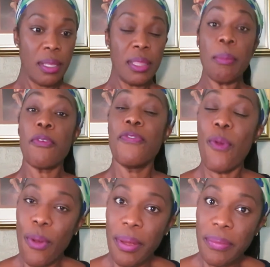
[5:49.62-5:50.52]

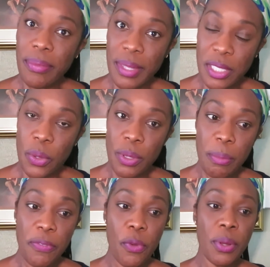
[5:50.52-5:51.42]
Let's go to
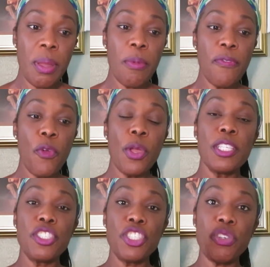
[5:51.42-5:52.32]
number 4. Number
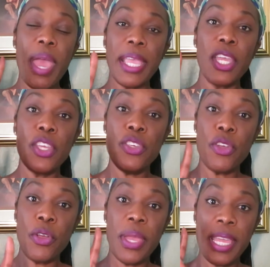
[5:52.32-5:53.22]
4, track
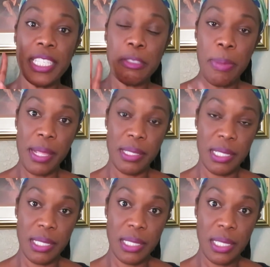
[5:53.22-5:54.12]
your
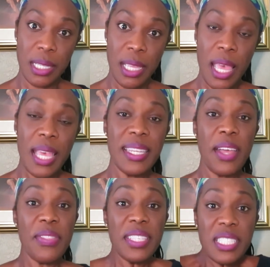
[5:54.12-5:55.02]
expenses.
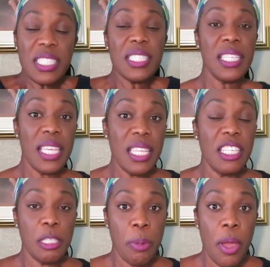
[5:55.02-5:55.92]
Now, this is the
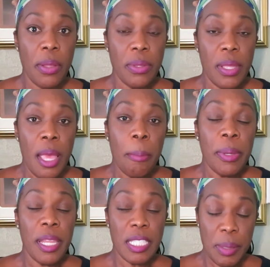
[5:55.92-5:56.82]
tedious part,
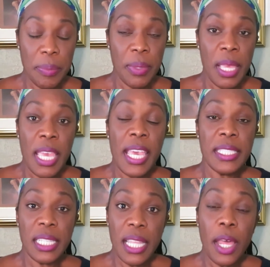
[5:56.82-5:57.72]
but listen,
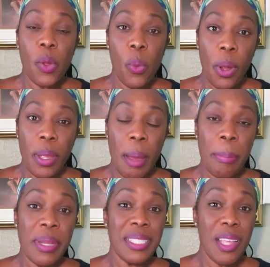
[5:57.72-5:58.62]
it's a lot of work,
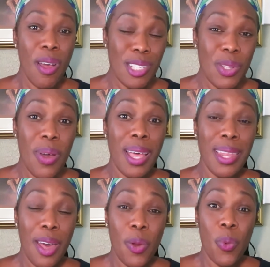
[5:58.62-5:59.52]
but it's also a
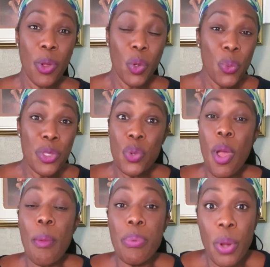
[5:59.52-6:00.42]
lot of work when you
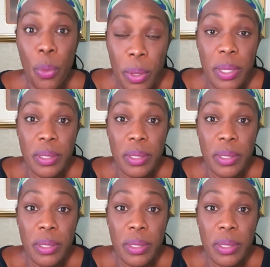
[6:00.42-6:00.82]
are broke.